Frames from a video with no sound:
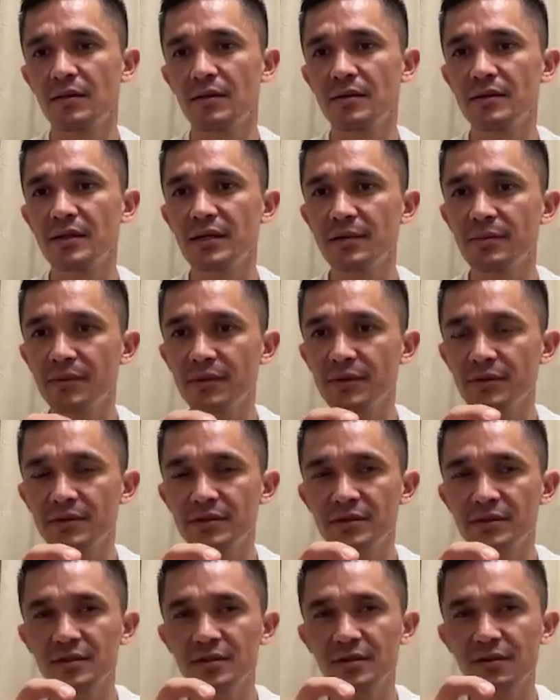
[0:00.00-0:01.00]
The team
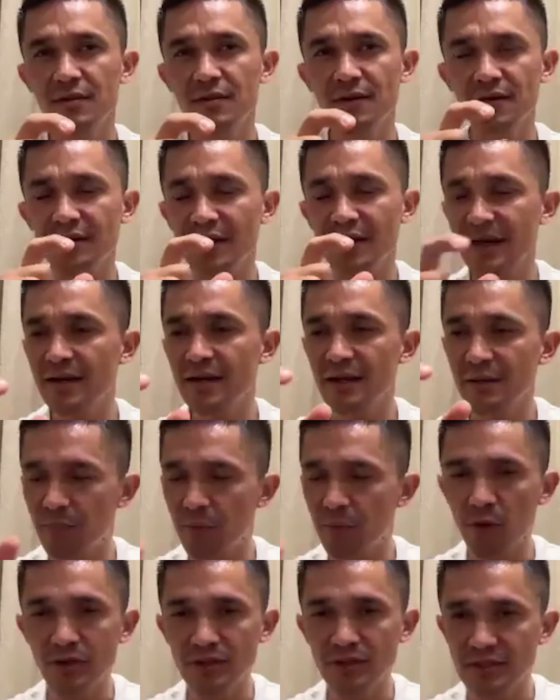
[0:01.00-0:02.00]
is rightly
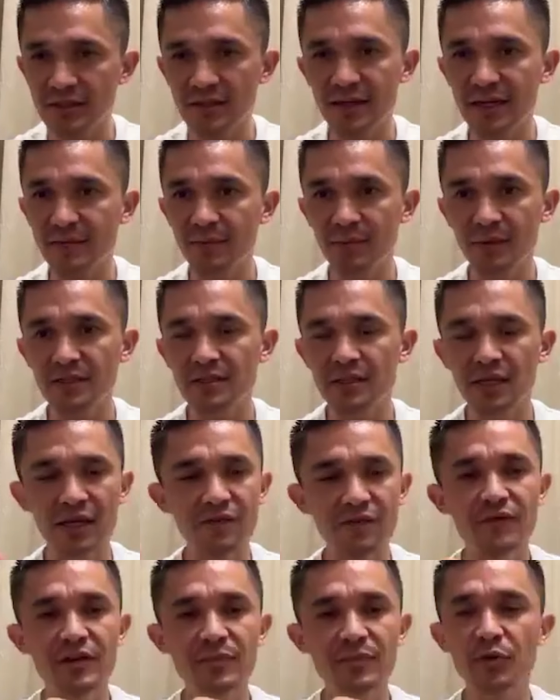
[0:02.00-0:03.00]
poised at the right place.
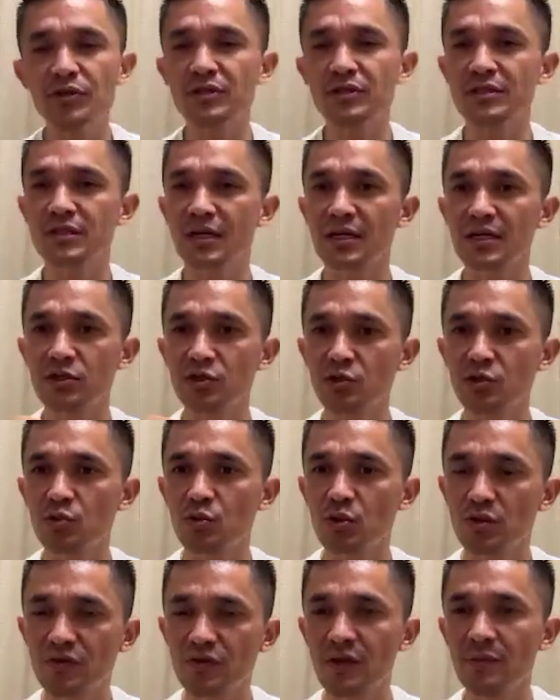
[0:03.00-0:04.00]
Every position has 2
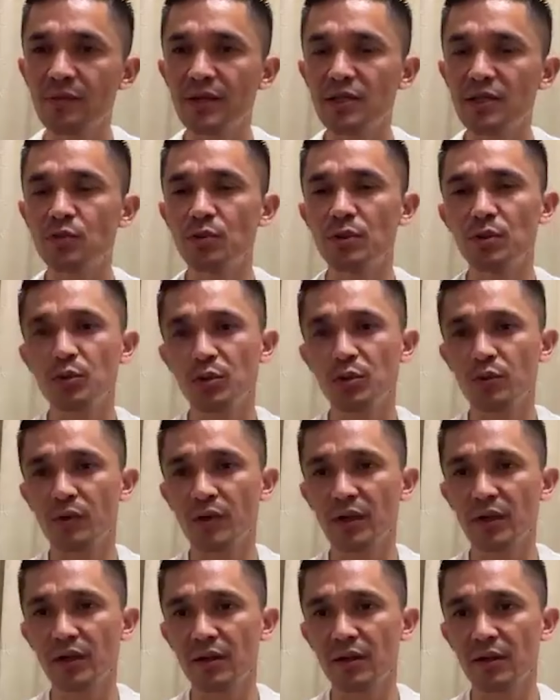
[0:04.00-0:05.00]
or 3 players who are doing
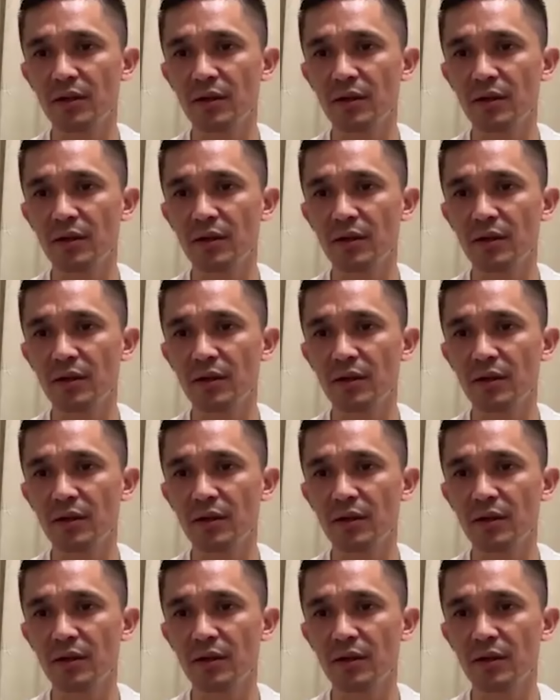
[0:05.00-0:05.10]
well.